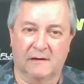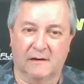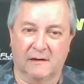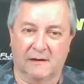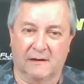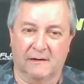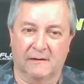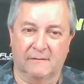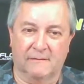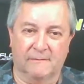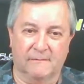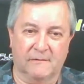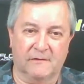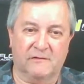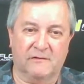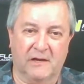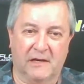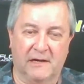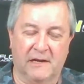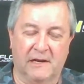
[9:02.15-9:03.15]

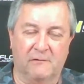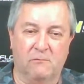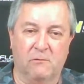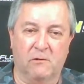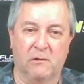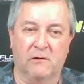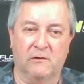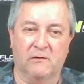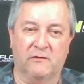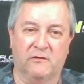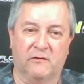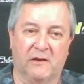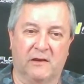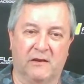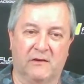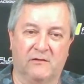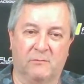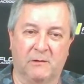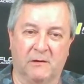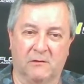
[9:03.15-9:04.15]
St. Edwards
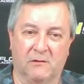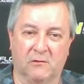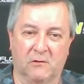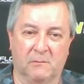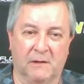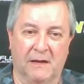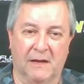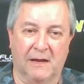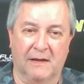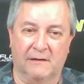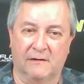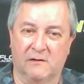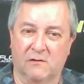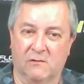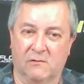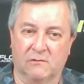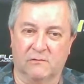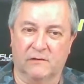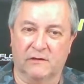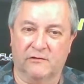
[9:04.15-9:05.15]
has been a little bit hot and
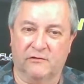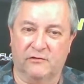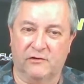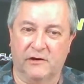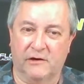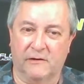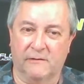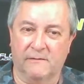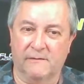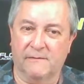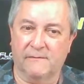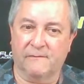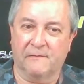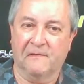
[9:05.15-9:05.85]
cold this year.